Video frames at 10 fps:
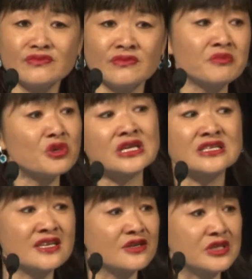I'm walking
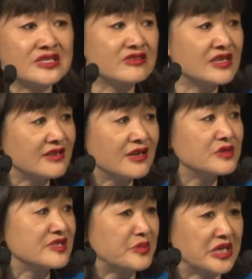down Queen Street and no
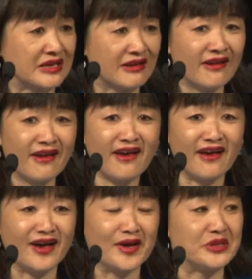one's speaking
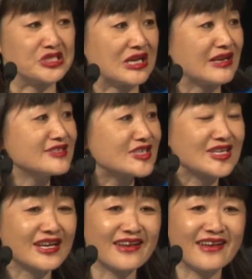much English.
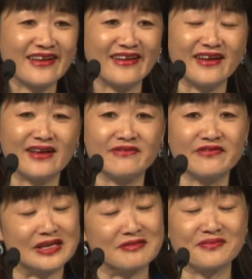In
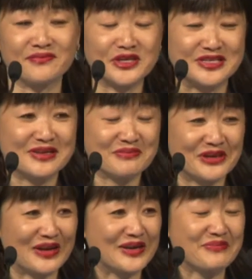fact, most of them
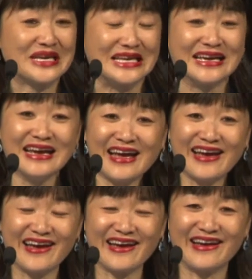look like me.
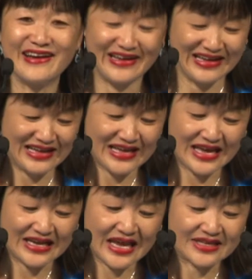
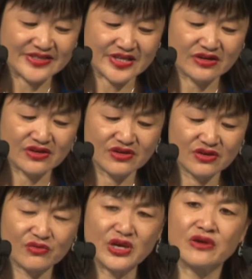And so
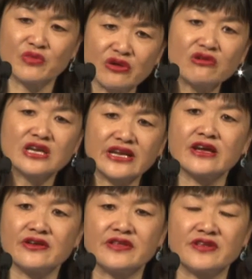we already
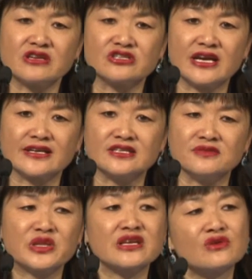know that they're
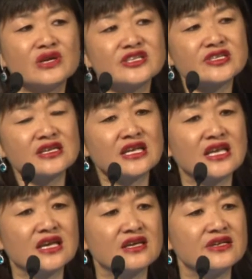attracted. But the question
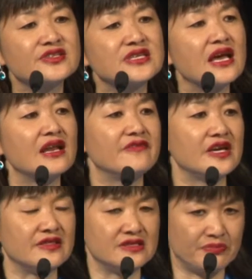here is to
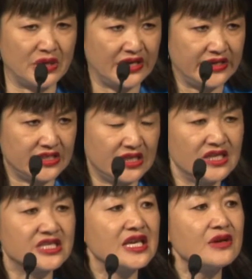elevate the debate,
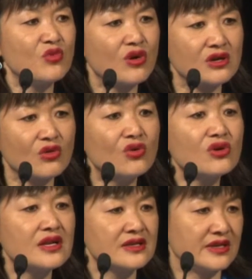to get what
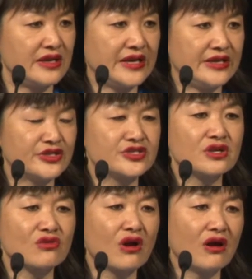Auckland needs to
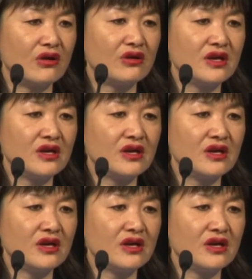grow.